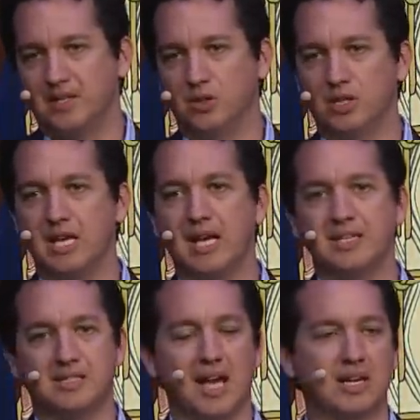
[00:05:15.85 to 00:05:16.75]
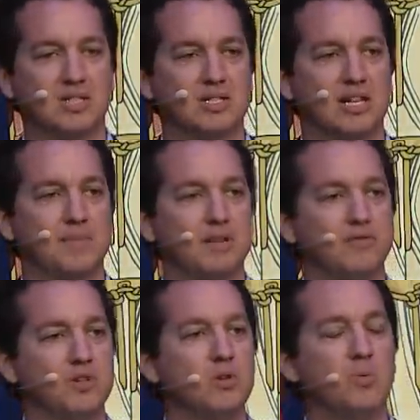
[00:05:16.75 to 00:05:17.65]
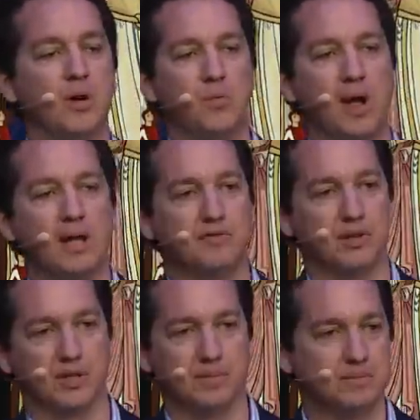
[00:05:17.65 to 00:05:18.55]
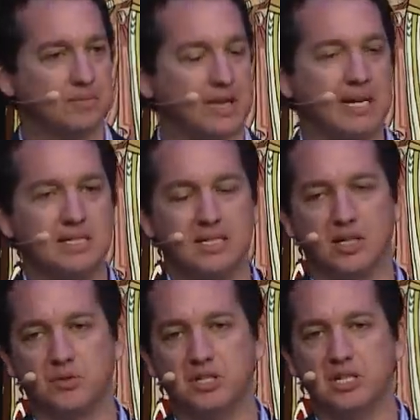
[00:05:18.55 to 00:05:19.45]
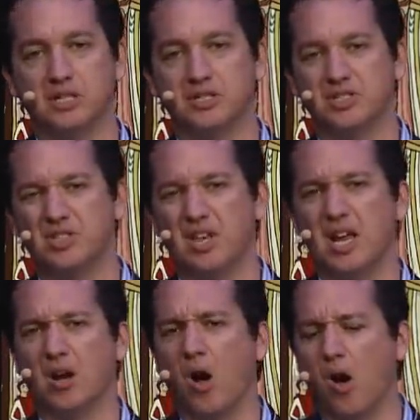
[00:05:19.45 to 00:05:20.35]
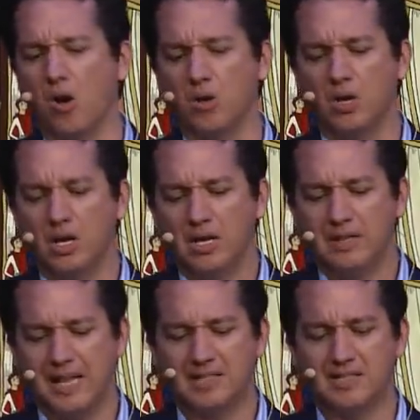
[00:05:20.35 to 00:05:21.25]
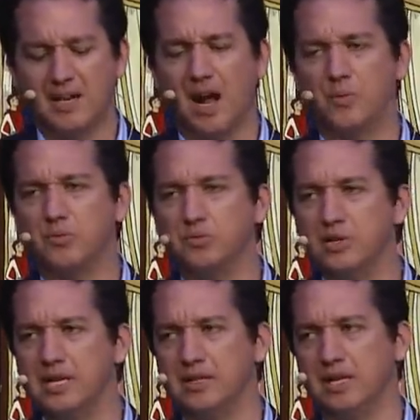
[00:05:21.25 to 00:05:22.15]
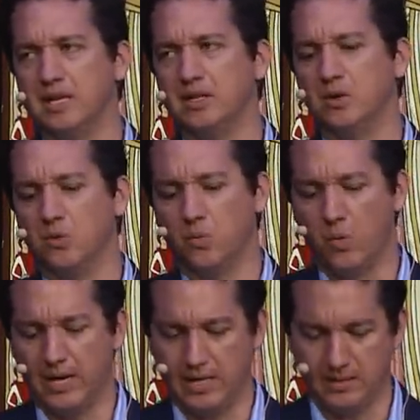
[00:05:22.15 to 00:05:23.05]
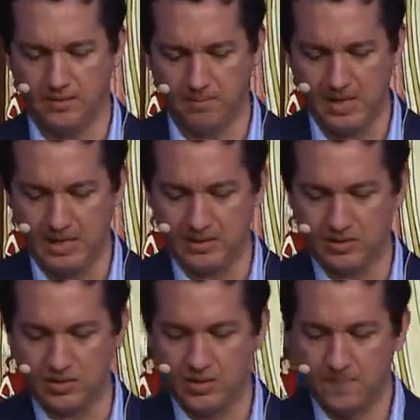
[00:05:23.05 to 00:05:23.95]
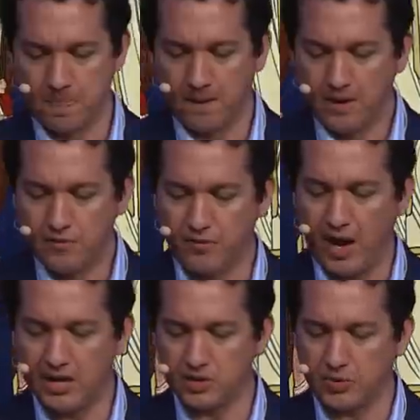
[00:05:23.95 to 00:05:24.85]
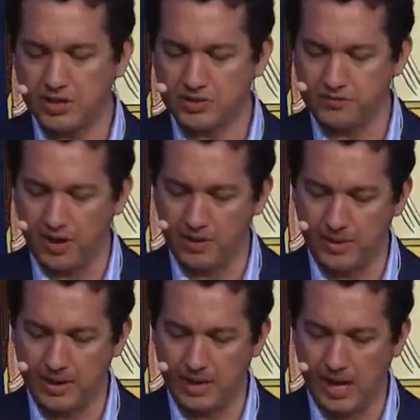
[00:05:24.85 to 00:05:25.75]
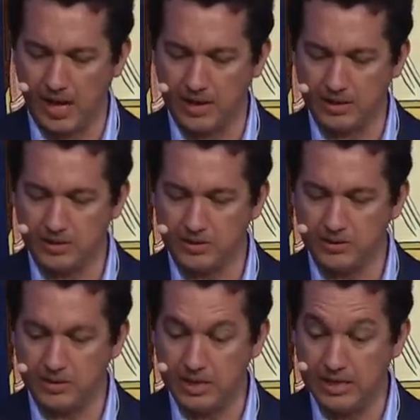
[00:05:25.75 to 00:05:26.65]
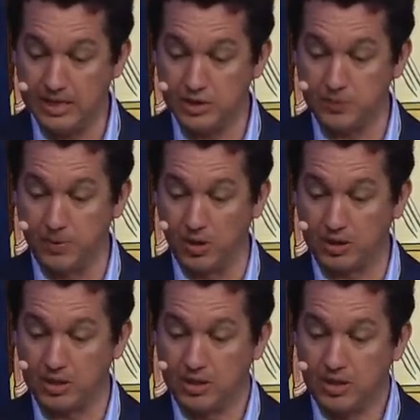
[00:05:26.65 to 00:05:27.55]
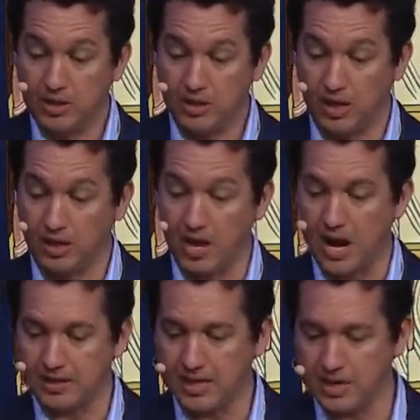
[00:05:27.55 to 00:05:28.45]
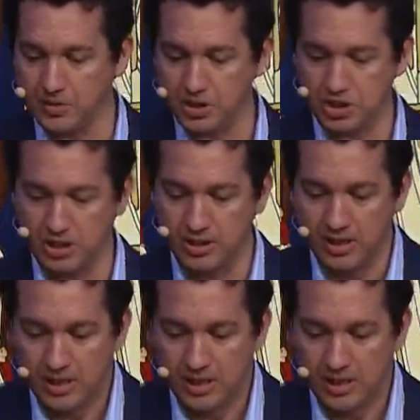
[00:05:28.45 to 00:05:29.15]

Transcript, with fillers: looking at texts that have been viewed one way for 1900 years and saying, oh, that's not really what it means. Vines writes the following uh, in his book, uh, God and the Gay Christian,